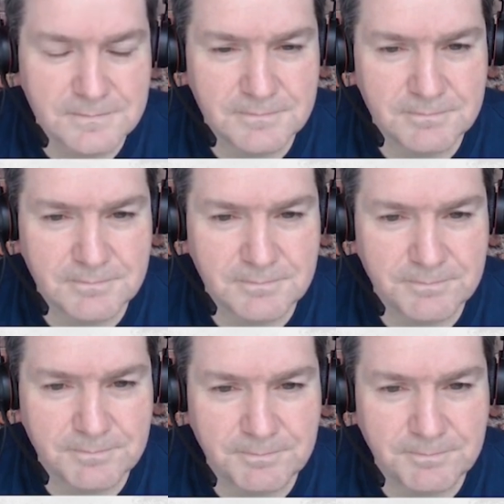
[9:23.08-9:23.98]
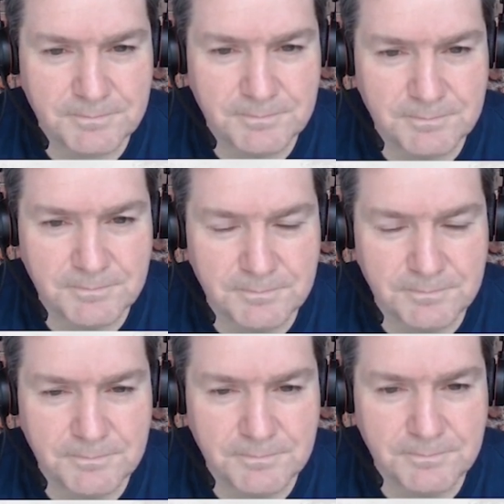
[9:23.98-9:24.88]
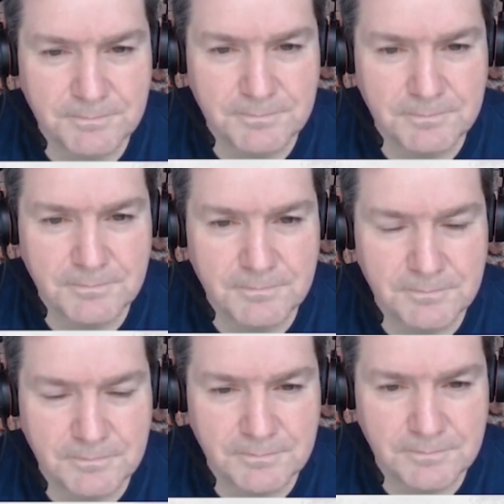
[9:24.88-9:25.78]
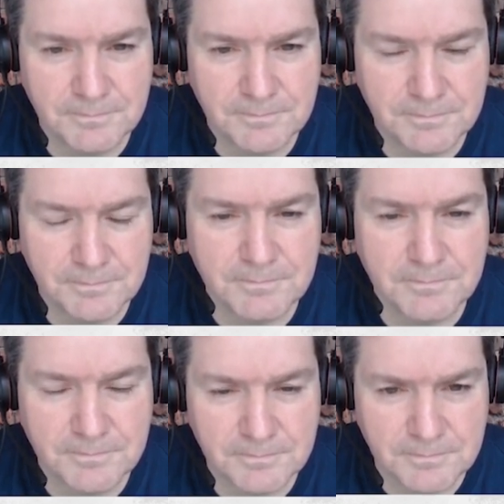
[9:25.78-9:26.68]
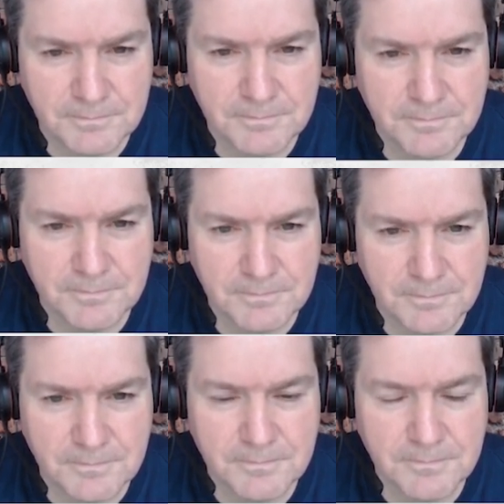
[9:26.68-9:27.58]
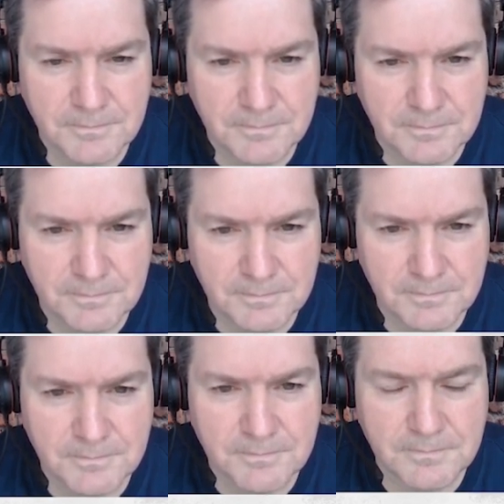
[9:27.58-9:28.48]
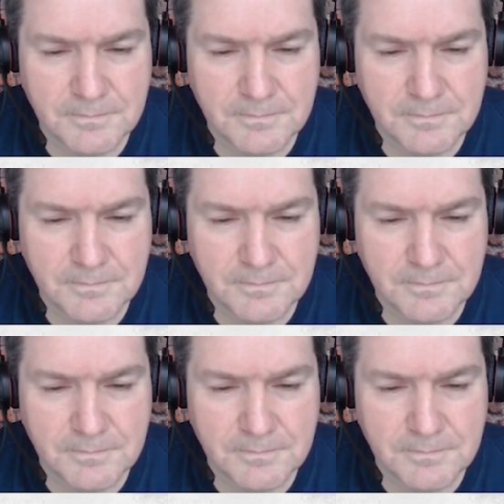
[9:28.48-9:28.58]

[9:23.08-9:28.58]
This person isn't speaking.